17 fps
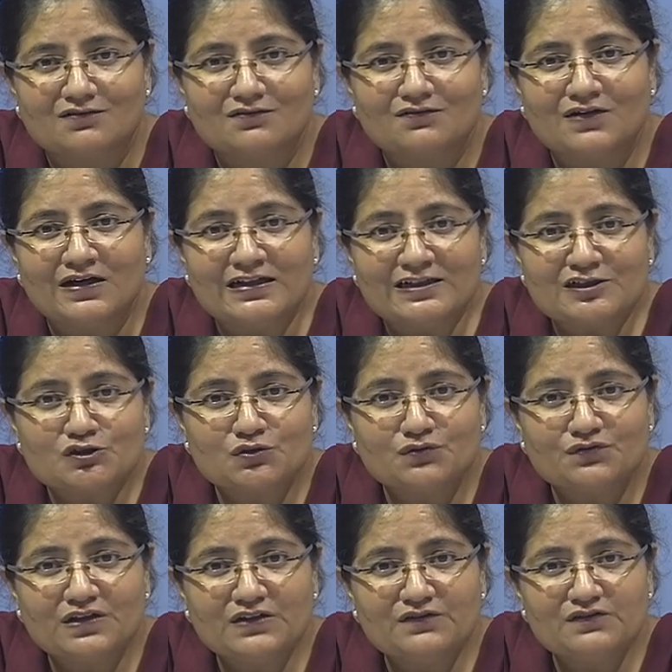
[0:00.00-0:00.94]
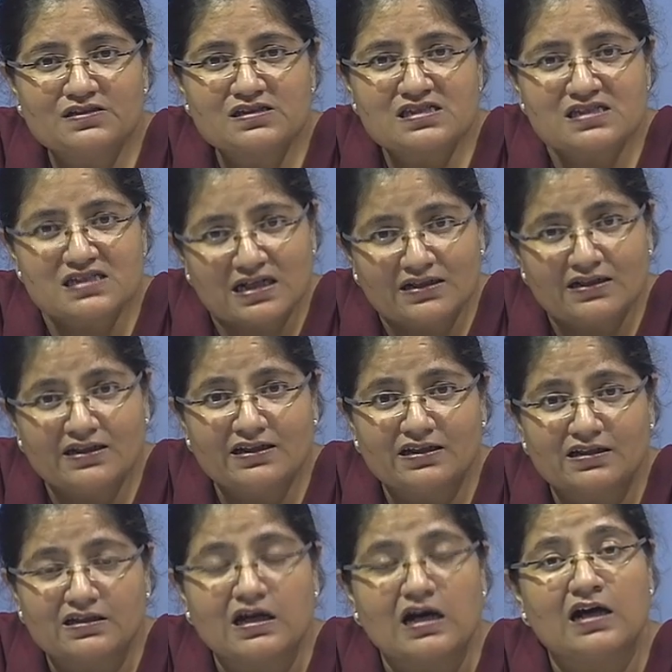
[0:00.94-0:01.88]
Why should we even study
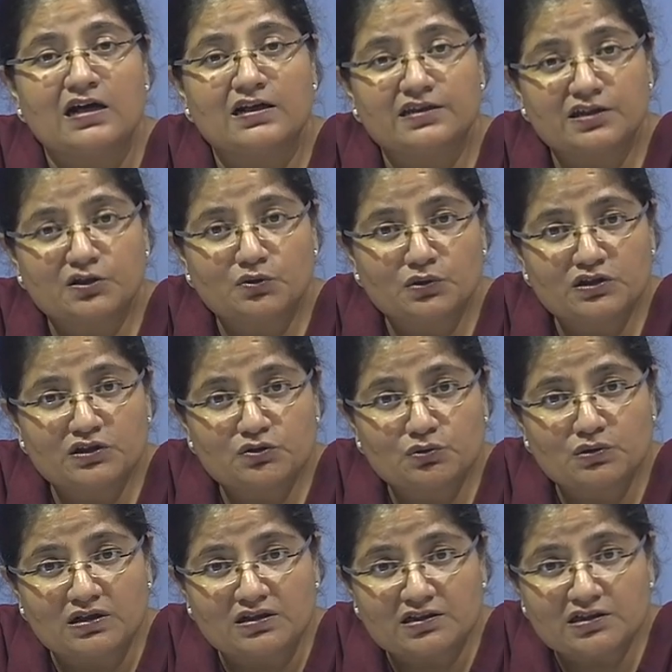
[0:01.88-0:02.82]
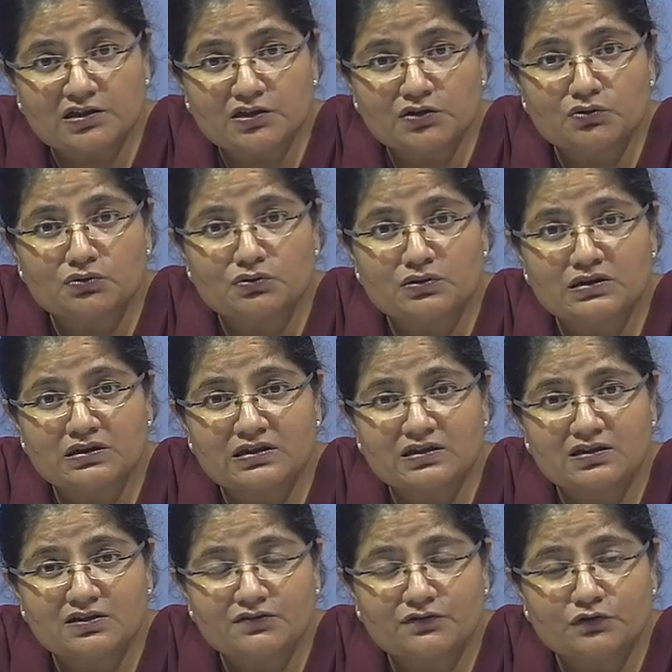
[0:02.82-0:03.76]
it? Are they going to continue doing
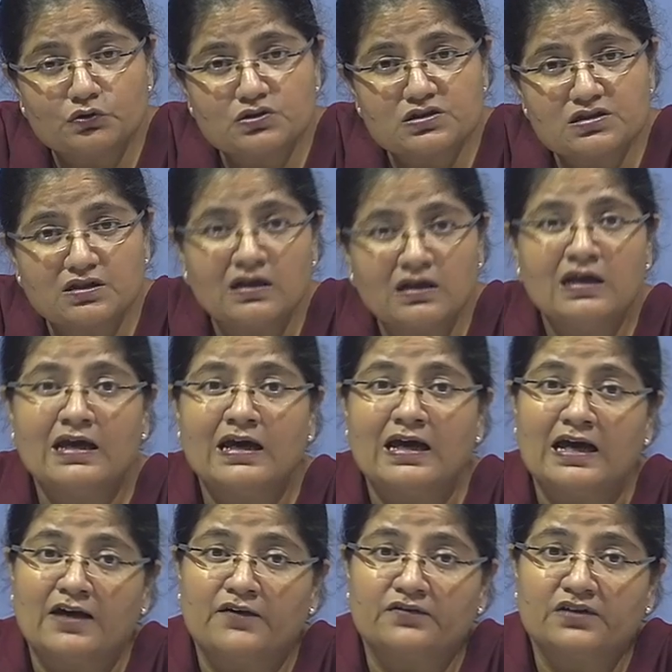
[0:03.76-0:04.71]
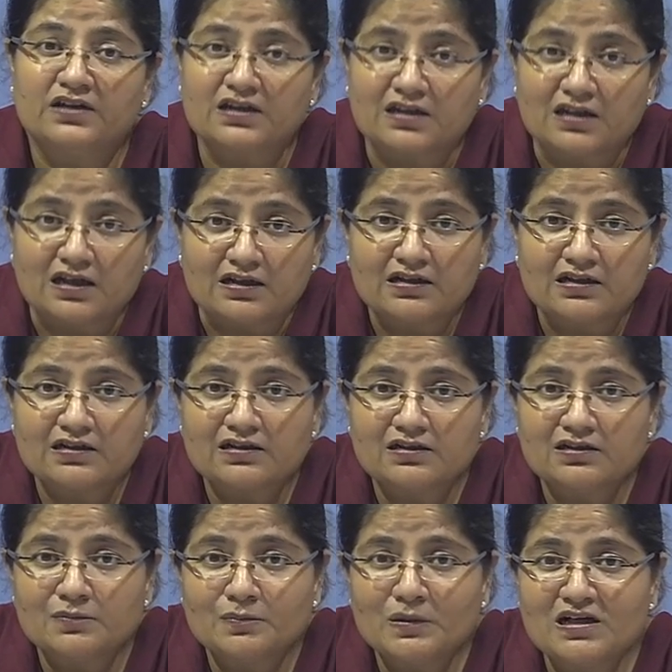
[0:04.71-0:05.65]
it in future? Have they done it in
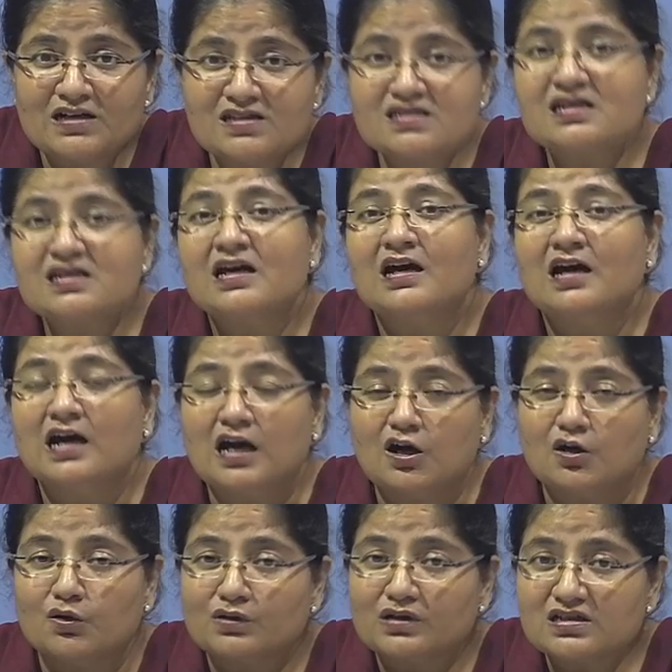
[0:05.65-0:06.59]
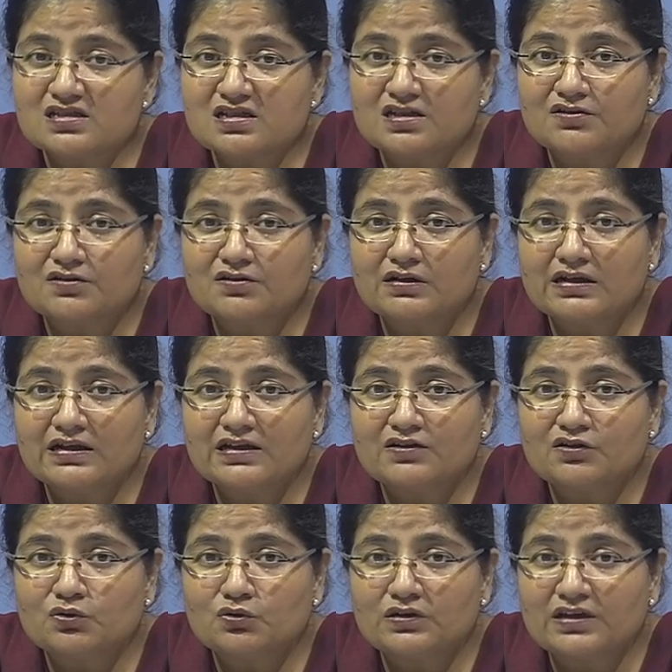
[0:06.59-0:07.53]
the past? How does it
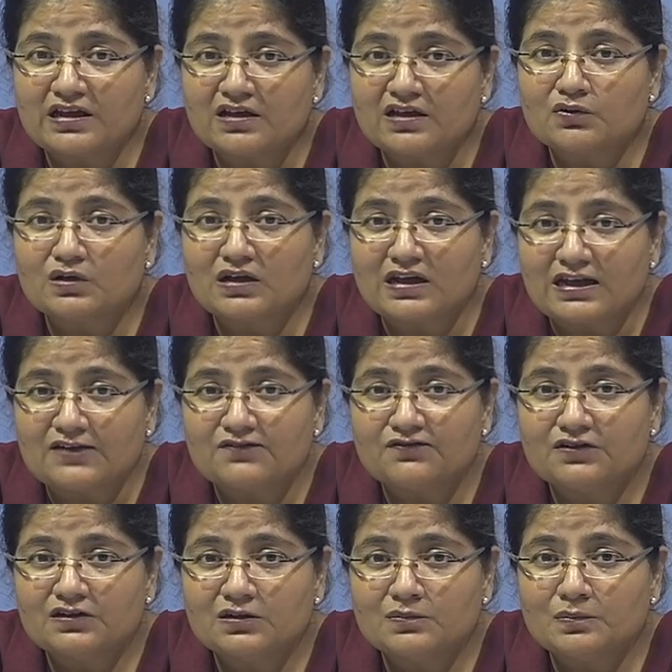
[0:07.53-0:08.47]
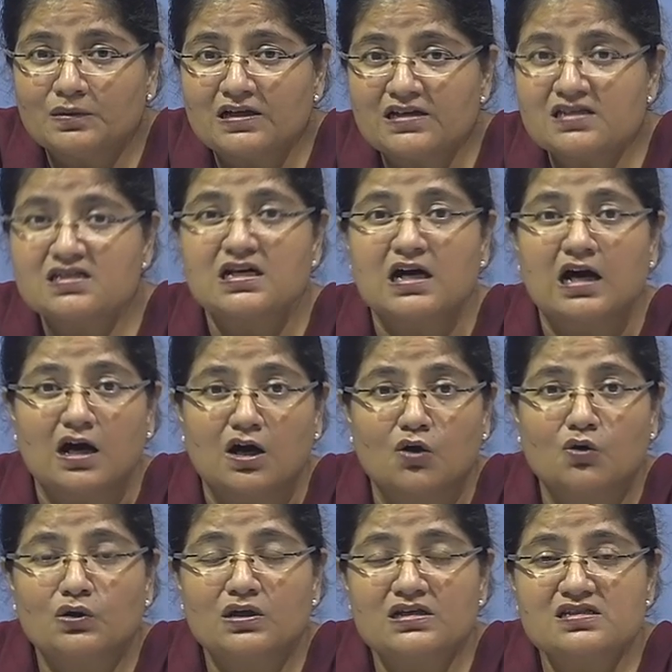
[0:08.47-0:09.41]
relate to their life in the past?
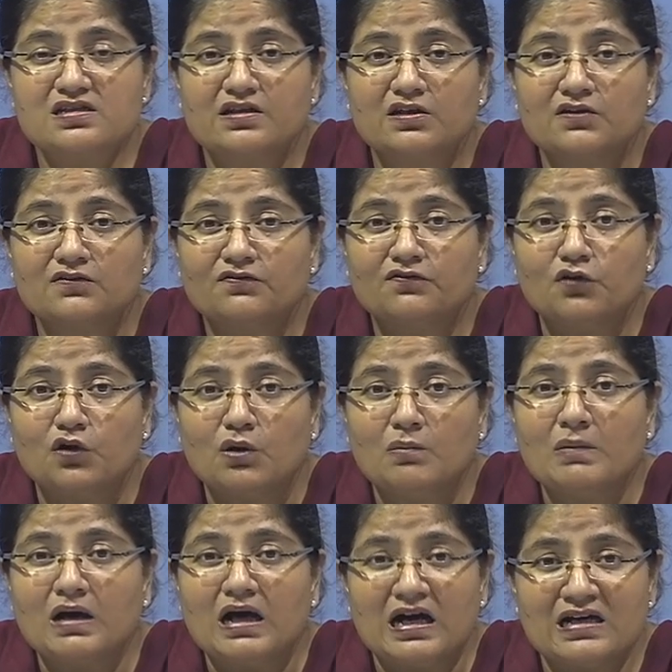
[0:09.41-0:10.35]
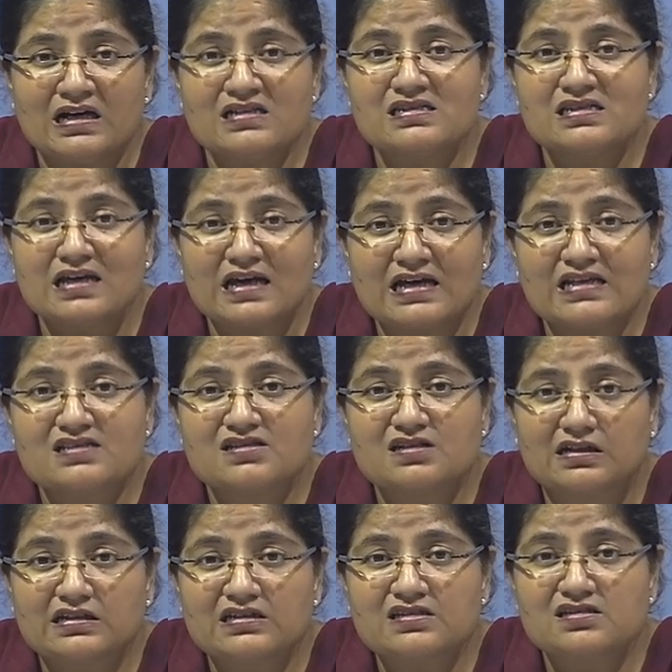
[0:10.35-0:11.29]
How does it inform us as
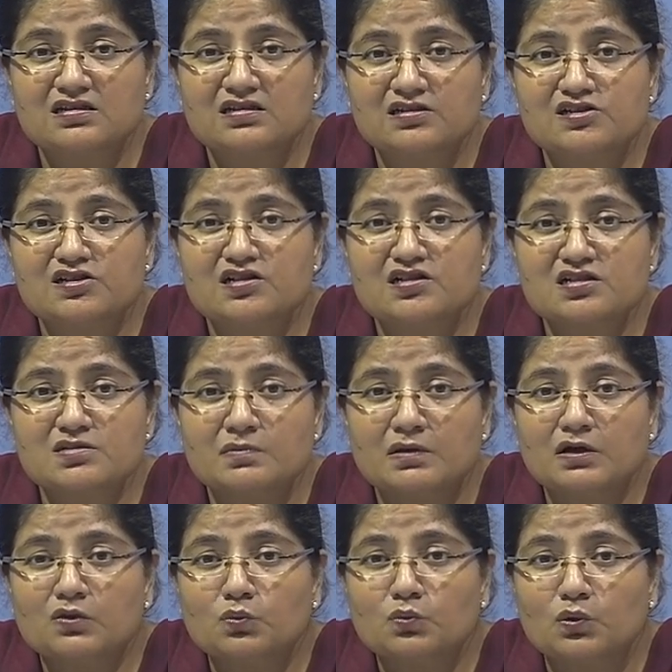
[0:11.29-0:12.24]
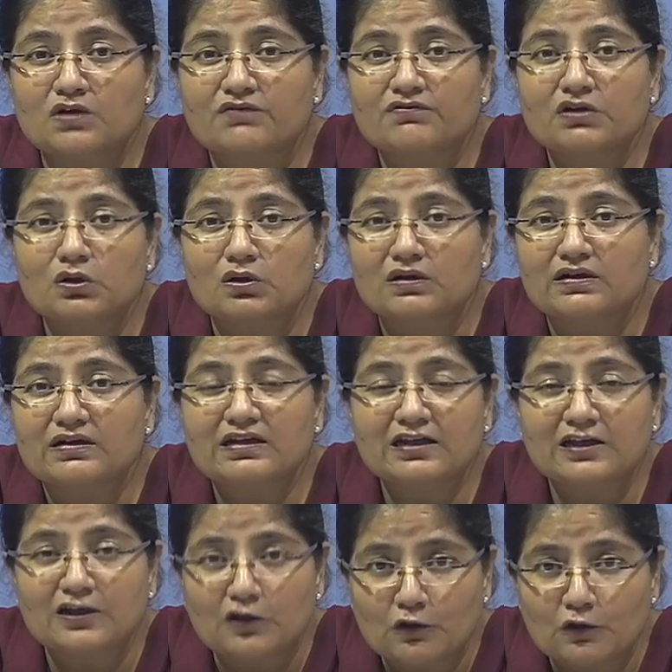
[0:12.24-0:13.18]
researchers about what we
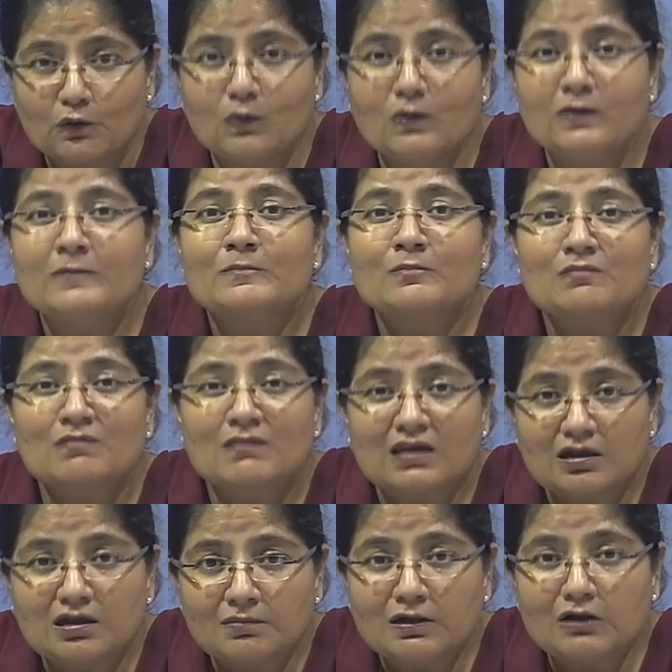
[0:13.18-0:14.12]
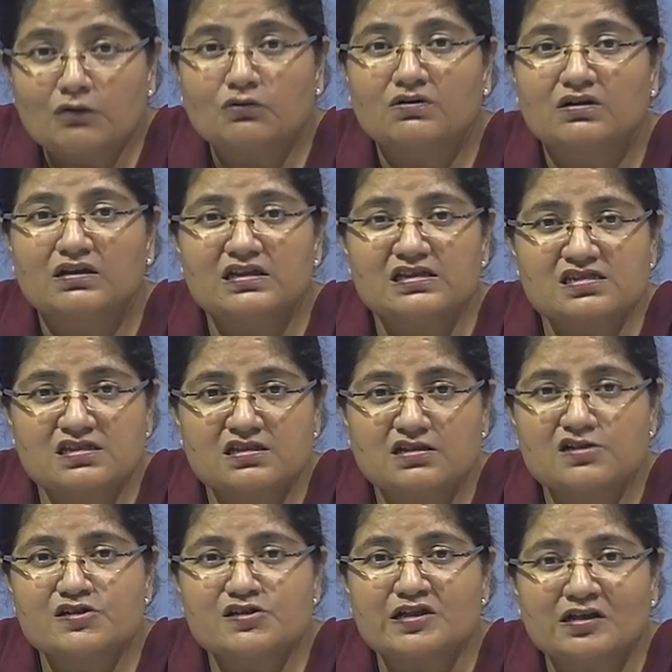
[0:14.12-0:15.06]
already know about
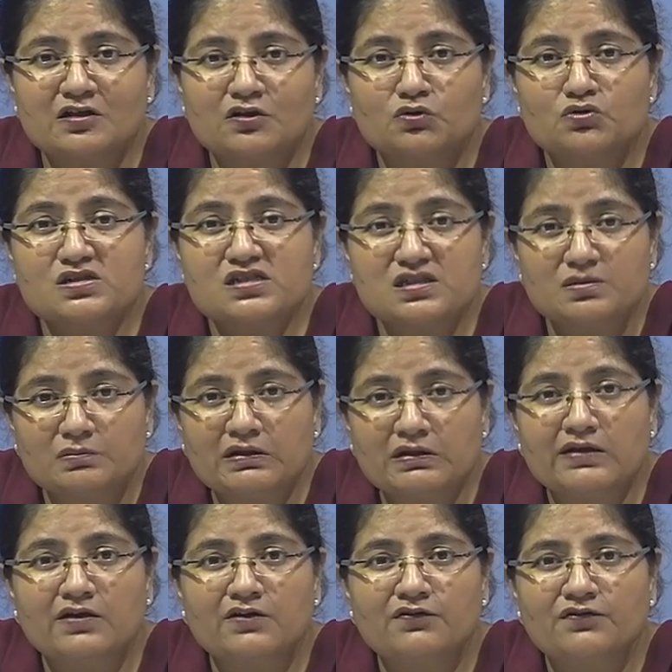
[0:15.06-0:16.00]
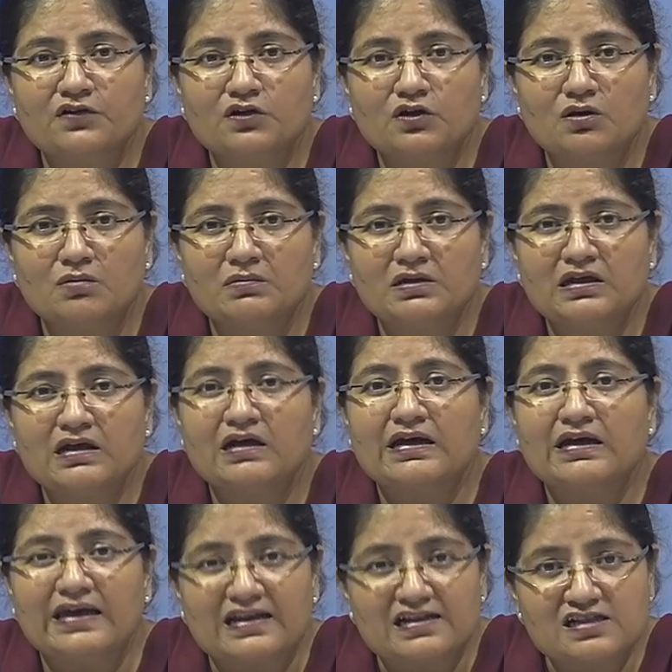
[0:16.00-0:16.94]
research into similar phenomena
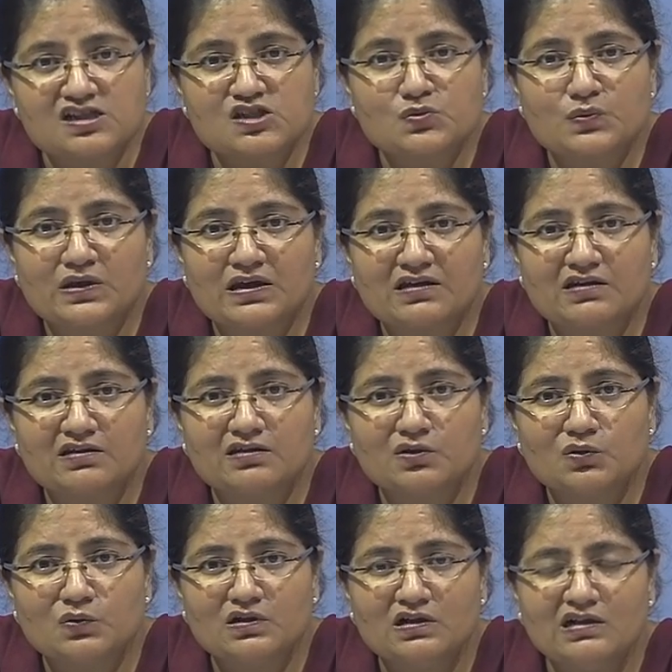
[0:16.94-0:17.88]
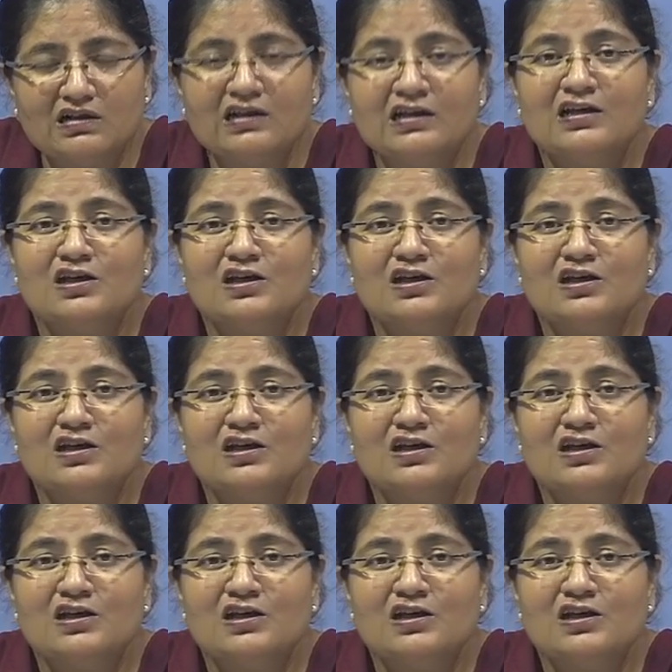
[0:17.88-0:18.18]
elsewhere in the world?